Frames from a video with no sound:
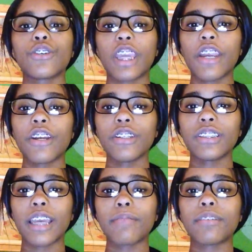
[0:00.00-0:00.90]

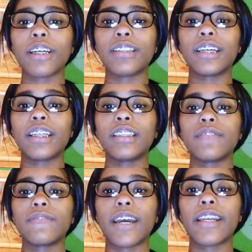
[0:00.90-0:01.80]
Karyotypes are done to
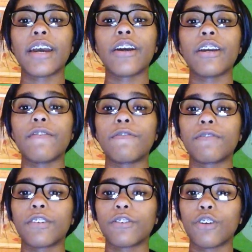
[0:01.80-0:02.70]
find out if
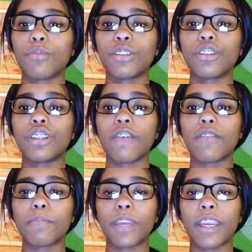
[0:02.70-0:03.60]
chromosomes of
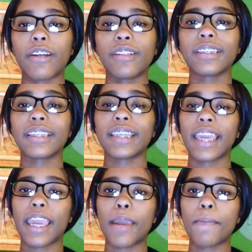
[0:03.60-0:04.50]
a parent
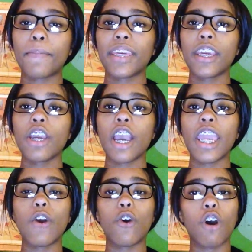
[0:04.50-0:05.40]
can be
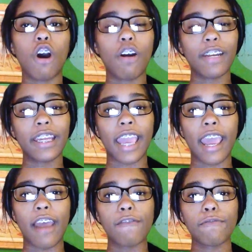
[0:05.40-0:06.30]
or already
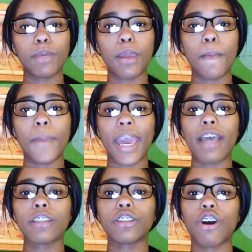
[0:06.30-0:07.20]
have been
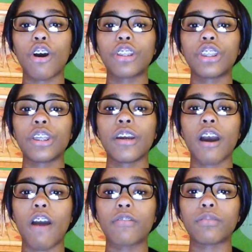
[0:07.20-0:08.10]
passed on to their
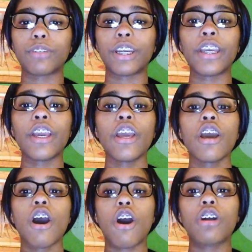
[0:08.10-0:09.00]
offspring,
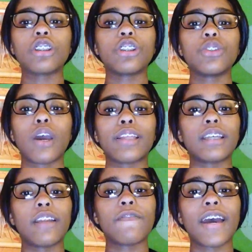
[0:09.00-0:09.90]
also to
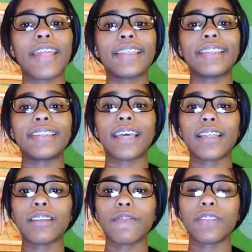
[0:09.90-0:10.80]
identify the
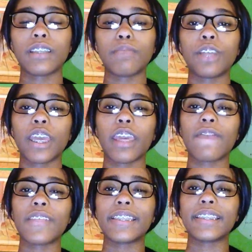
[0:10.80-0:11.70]
sex of a subject
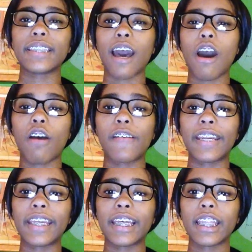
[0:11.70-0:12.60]
if it is not
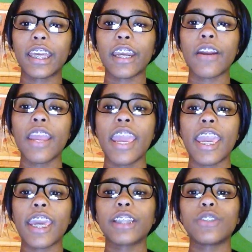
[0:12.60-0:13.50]
already clear,
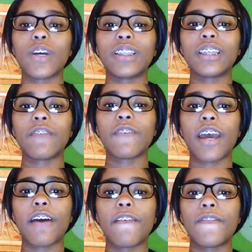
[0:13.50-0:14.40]
and to identify
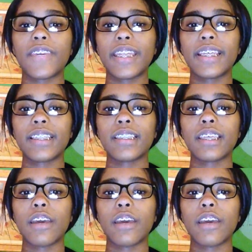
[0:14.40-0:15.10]
a fetus.